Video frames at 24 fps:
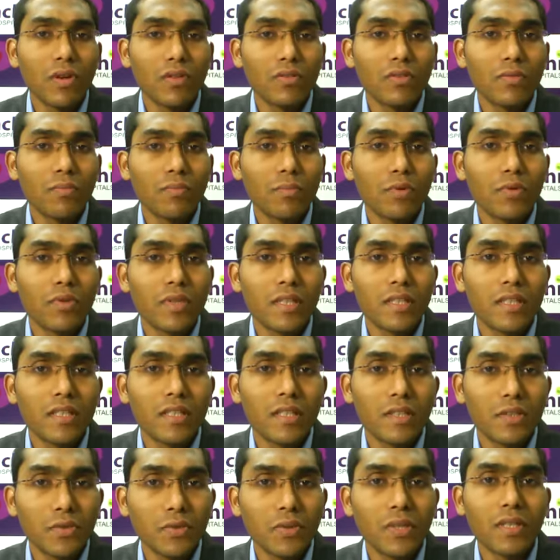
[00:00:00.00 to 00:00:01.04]
loss of protein in
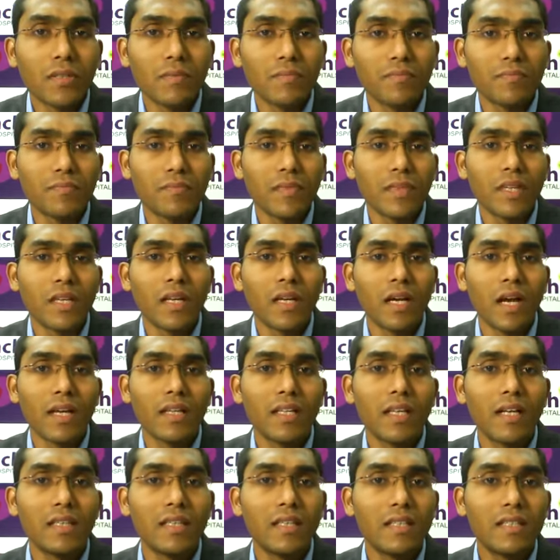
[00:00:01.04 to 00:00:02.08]
the urine.
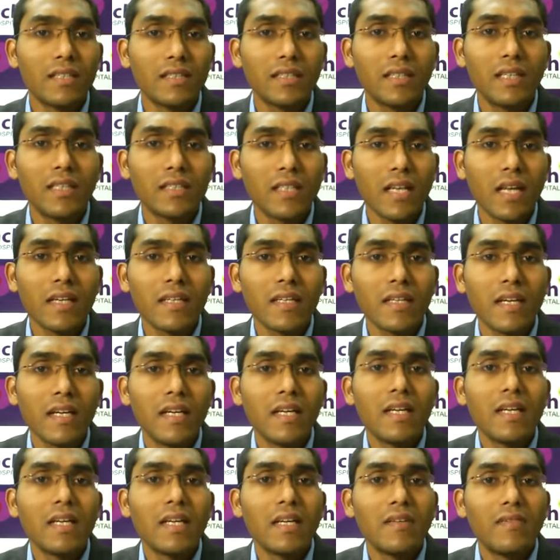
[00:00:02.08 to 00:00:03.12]
And the other diseases like
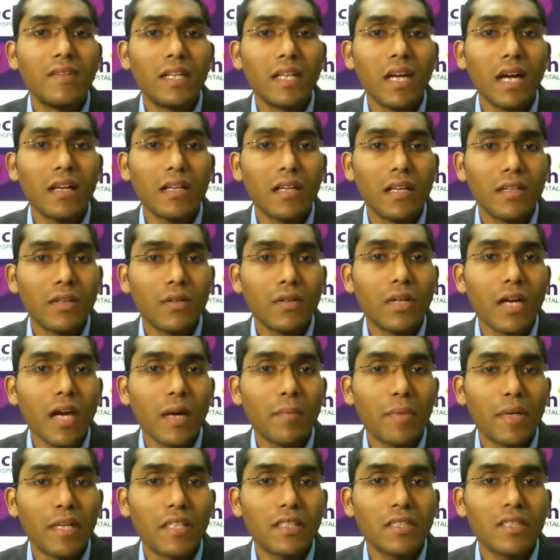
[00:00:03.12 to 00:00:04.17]
even uncontrolled
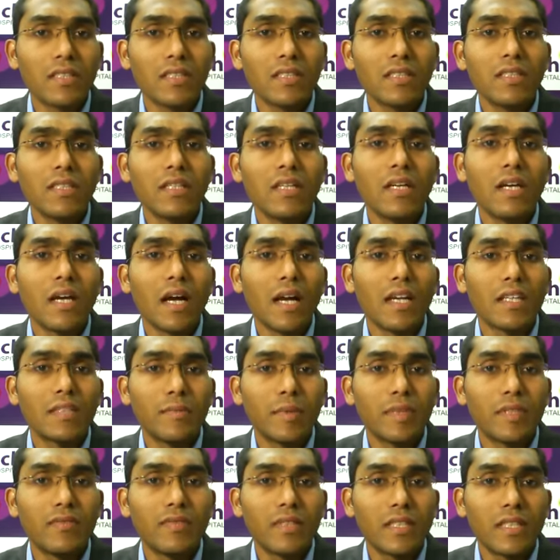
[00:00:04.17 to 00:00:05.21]
hypertension and
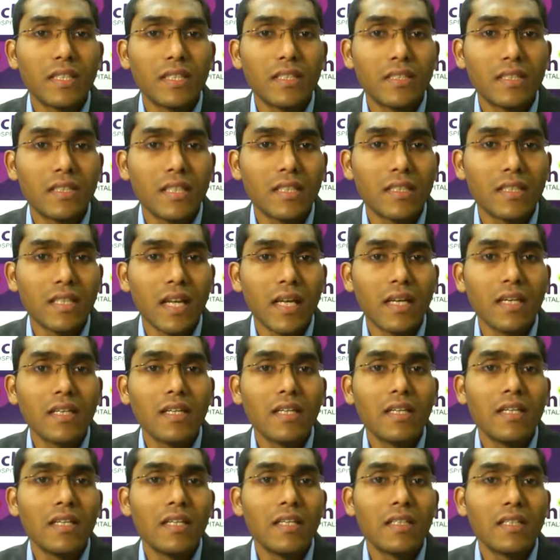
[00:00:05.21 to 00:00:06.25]
specific diseases like
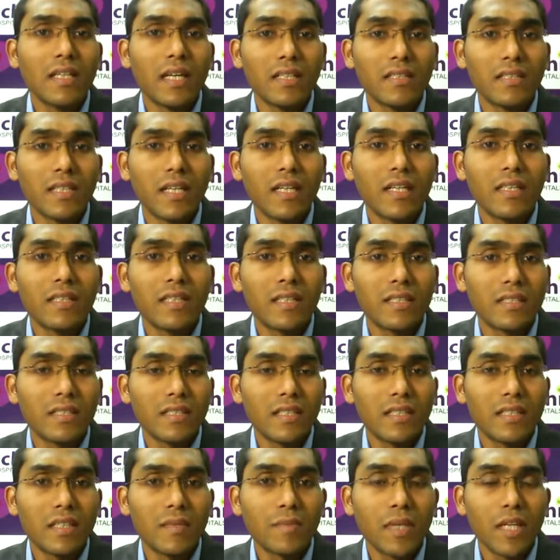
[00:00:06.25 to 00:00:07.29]
SLE, that is
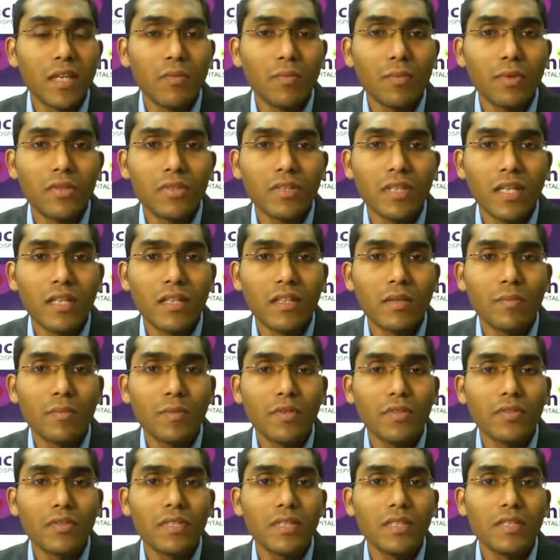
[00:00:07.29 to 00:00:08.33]
systemic lupus
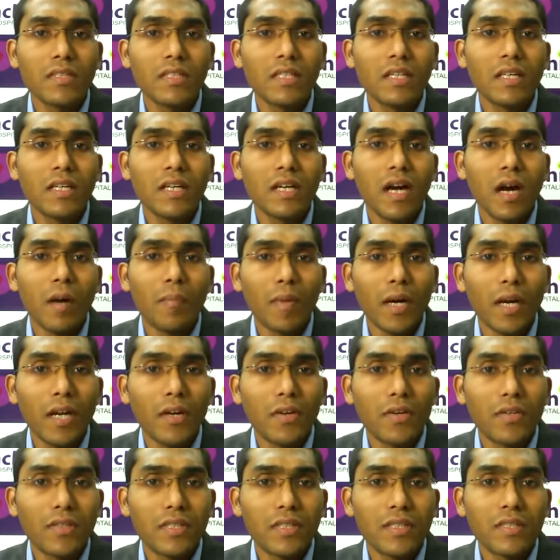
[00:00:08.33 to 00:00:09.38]
erythematosus,
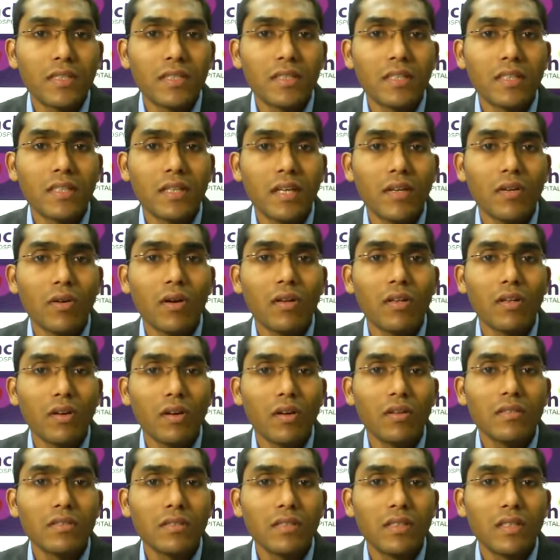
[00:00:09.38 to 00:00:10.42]
amyloidosis, can all
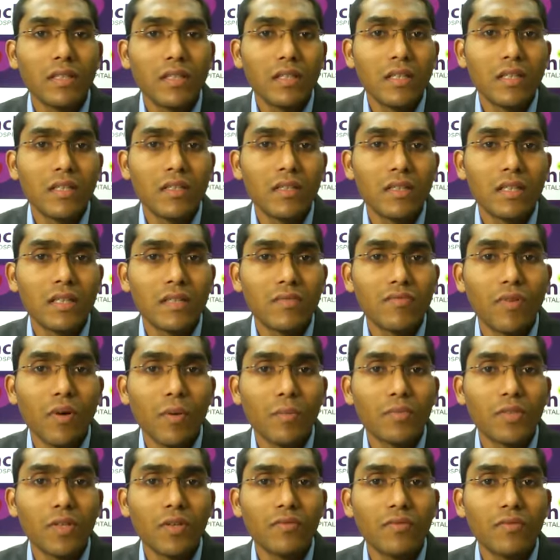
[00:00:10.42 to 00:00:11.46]
cause these
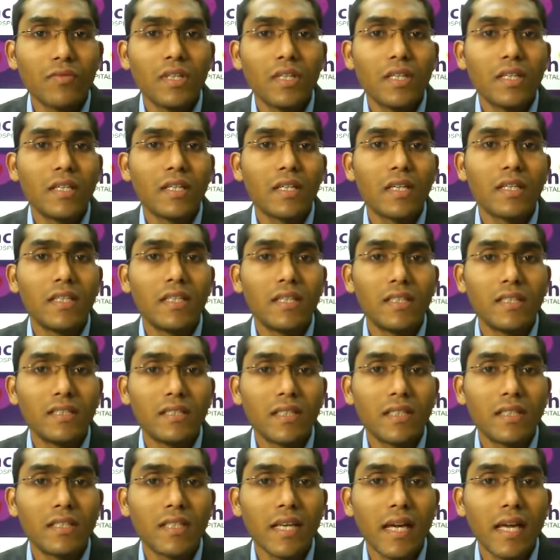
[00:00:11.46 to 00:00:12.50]
forms of kidney
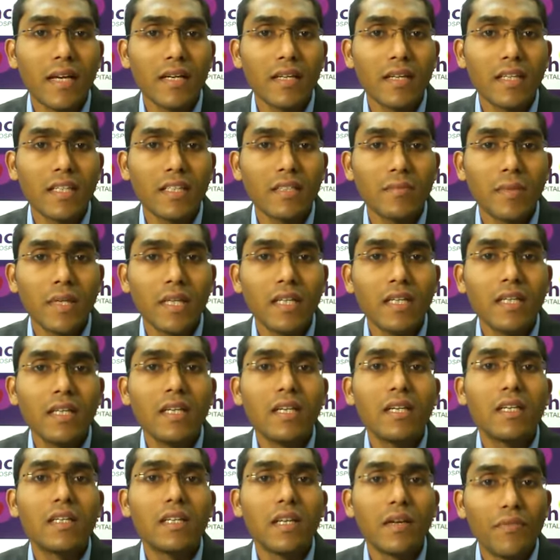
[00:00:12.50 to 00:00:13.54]
disease characterized by
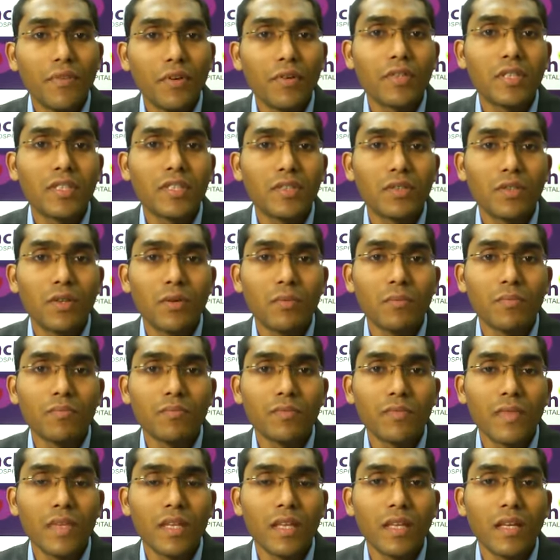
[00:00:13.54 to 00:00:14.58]
nephrotic syndrome.
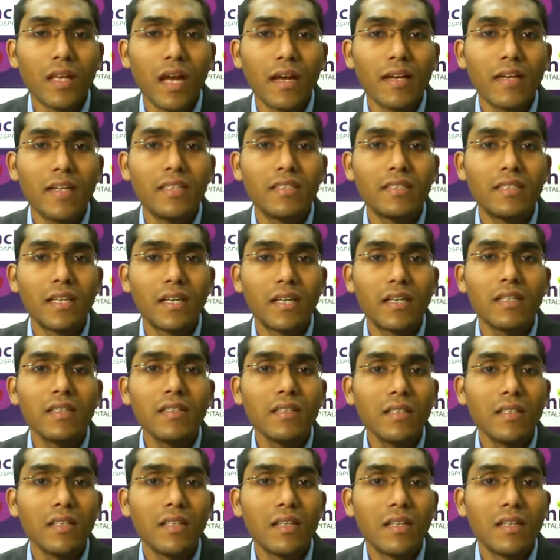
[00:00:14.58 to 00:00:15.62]
And in children,